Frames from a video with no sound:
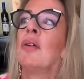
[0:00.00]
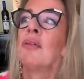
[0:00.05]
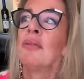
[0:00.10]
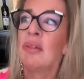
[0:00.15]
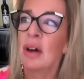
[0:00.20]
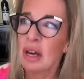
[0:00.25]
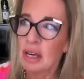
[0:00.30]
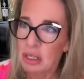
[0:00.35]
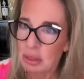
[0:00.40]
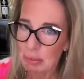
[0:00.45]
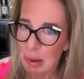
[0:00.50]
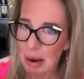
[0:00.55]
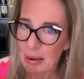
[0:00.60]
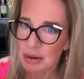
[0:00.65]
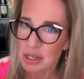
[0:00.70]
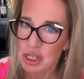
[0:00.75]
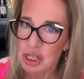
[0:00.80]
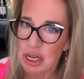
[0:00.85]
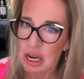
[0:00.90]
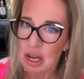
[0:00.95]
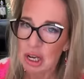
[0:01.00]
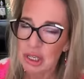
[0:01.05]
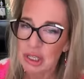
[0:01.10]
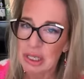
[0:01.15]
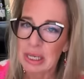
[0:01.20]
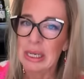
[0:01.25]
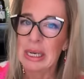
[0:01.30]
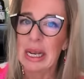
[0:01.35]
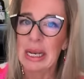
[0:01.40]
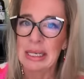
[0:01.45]
First marriage
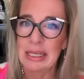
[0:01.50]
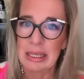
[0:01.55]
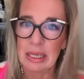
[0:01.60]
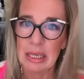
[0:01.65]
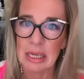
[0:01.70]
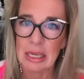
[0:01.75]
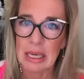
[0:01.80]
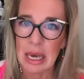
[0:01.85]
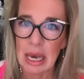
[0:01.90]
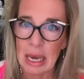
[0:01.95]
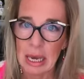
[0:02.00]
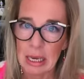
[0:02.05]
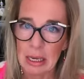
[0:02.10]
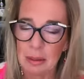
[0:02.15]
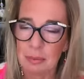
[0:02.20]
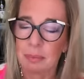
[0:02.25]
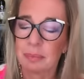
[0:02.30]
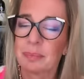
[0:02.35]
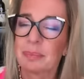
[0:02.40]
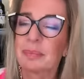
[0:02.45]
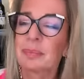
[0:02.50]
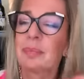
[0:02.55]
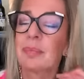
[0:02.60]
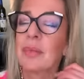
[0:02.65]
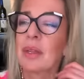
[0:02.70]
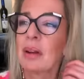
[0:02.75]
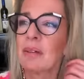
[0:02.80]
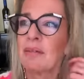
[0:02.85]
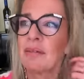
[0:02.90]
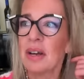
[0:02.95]
lasted less than a year.
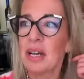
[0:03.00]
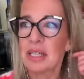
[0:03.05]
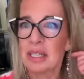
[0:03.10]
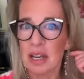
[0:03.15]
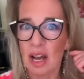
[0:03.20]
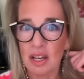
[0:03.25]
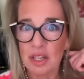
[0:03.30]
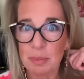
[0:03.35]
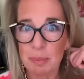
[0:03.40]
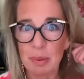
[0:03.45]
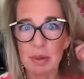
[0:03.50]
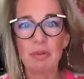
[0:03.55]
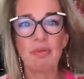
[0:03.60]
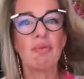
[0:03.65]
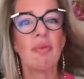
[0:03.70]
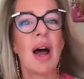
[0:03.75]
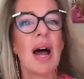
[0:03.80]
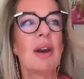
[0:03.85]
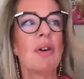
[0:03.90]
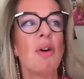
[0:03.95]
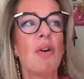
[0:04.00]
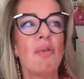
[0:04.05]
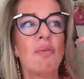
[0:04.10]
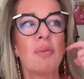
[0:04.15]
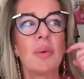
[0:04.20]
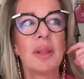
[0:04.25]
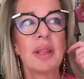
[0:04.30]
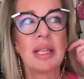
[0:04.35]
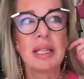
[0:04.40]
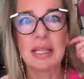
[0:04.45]
First husband ran
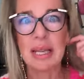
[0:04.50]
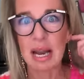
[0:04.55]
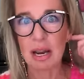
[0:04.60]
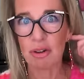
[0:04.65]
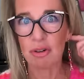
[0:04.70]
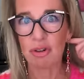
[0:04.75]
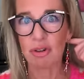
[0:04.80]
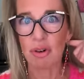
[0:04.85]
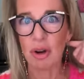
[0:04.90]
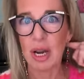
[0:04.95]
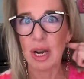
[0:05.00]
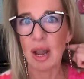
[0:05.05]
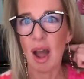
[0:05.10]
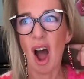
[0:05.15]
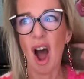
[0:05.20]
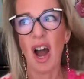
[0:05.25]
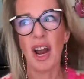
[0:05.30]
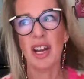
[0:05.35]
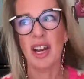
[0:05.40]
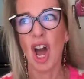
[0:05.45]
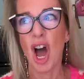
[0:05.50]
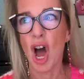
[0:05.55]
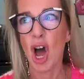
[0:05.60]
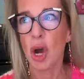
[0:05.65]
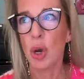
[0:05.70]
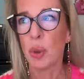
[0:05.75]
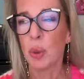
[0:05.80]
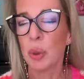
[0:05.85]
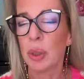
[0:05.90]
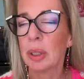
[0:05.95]
off with the secretary. I
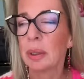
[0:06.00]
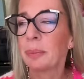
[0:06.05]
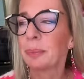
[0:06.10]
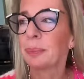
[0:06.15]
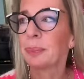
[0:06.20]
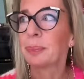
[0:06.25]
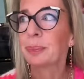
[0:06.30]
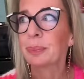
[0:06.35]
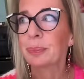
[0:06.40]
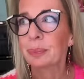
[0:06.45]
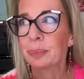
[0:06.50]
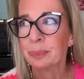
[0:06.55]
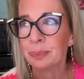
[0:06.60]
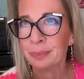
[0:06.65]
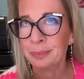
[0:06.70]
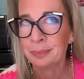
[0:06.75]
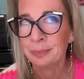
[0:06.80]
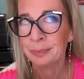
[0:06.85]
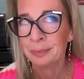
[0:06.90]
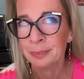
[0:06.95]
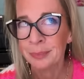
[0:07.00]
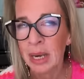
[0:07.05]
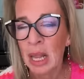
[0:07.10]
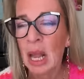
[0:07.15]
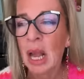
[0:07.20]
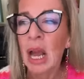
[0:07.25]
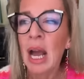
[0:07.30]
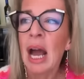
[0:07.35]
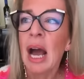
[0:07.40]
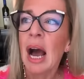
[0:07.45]

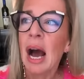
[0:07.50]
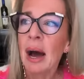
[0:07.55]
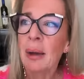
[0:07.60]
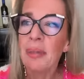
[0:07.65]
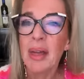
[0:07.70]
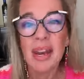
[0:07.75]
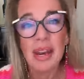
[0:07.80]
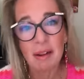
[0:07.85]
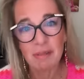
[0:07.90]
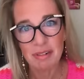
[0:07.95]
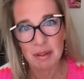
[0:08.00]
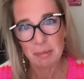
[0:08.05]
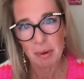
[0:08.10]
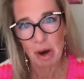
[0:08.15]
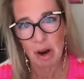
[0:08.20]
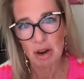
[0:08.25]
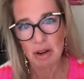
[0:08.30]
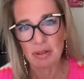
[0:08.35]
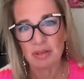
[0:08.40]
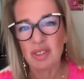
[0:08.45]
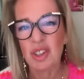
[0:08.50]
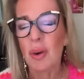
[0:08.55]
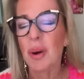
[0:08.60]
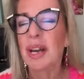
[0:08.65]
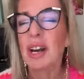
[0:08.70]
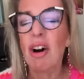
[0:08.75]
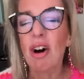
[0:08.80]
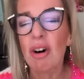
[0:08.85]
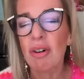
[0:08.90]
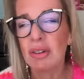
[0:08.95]
know. And then Lovely Mark. So
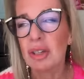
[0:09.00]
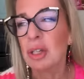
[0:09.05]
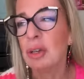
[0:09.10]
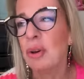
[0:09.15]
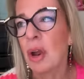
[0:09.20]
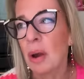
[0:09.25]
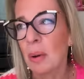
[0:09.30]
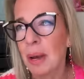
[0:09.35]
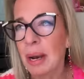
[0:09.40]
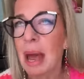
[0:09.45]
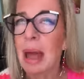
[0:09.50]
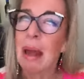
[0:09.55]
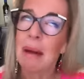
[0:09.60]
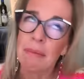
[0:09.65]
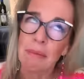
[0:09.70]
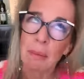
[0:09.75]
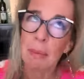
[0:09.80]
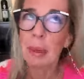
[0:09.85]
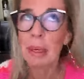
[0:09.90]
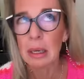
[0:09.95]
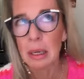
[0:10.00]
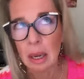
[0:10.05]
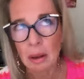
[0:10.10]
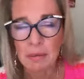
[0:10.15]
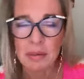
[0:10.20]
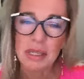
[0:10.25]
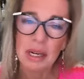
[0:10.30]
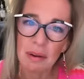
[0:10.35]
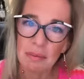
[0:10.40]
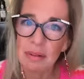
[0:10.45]
I can't, you know, and everybody
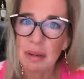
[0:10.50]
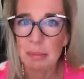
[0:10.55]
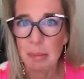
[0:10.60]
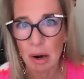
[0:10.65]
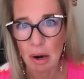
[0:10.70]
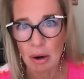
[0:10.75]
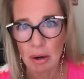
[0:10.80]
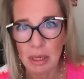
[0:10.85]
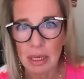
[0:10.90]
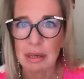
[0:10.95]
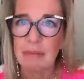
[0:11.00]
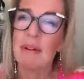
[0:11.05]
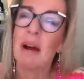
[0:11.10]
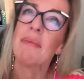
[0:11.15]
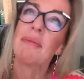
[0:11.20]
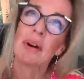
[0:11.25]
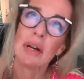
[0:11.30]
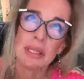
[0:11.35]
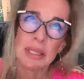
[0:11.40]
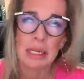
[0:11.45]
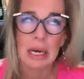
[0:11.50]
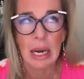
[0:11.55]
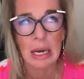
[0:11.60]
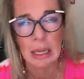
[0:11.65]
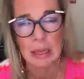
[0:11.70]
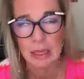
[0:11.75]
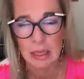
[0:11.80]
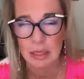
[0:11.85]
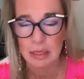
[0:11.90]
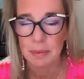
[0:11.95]
loves Lovely Mark. And if ever I did
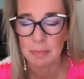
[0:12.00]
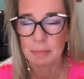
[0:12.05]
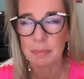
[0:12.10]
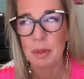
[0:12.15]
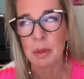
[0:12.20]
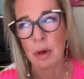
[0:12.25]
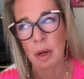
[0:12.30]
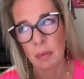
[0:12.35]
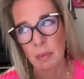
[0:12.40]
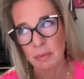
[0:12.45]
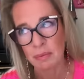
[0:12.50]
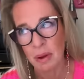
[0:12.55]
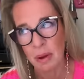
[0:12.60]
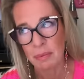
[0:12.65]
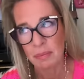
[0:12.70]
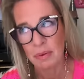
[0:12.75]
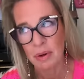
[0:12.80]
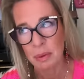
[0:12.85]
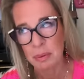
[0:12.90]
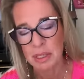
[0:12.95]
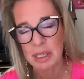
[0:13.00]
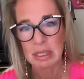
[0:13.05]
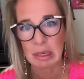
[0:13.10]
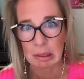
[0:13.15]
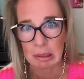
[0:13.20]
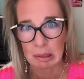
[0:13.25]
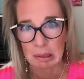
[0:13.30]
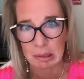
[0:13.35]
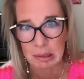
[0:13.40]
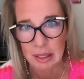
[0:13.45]
anything to, you know, if ever I was
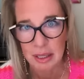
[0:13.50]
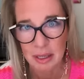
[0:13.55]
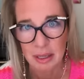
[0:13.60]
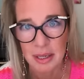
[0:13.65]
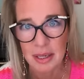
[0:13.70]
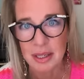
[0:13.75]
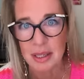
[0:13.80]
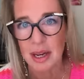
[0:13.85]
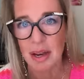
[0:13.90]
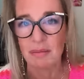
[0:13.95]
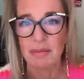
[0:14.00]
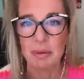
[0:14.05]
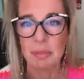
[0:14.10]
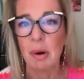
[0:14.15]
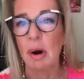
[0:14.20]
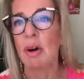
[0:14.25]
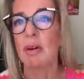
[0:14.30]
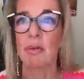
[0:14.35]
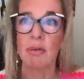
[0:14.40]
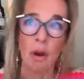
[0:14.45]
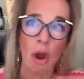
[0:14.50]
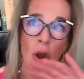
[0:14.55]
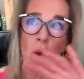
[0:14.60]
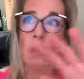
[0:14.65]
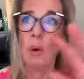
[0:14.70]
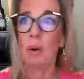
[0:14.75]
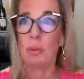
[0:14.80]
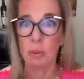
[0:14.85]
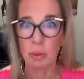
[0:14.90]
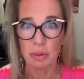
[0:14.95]
dastardly to Lovely Mark,
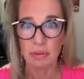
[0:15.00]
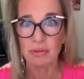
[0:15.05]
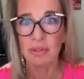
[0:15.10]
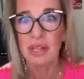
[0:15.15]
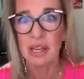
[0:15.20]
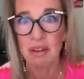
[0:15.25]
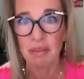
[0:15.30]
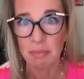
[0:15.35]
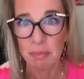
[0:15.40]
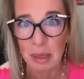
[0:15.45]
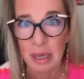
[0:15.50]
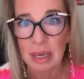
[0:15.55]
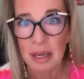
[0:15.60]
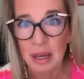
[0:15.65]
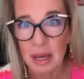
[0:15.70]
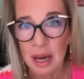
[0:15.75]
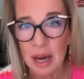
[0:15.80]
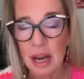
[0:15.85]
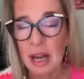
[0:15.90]
no one would forgive me.